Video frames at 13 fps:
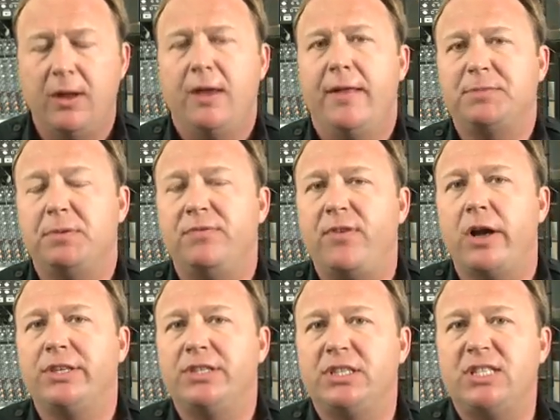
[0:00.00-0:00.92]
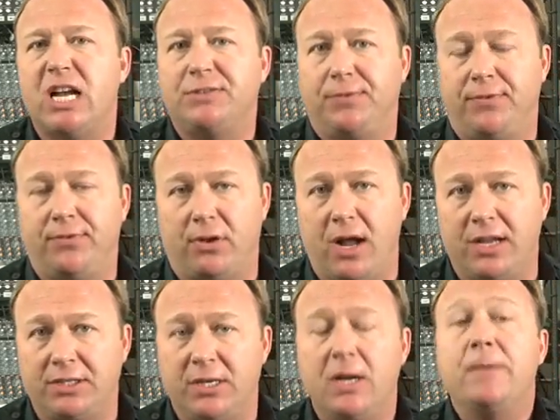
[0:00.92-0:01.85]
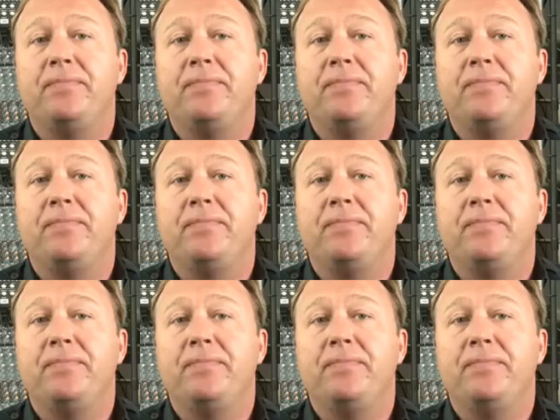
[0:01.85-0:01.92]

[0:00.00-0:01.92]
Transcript: That's been very successful for us.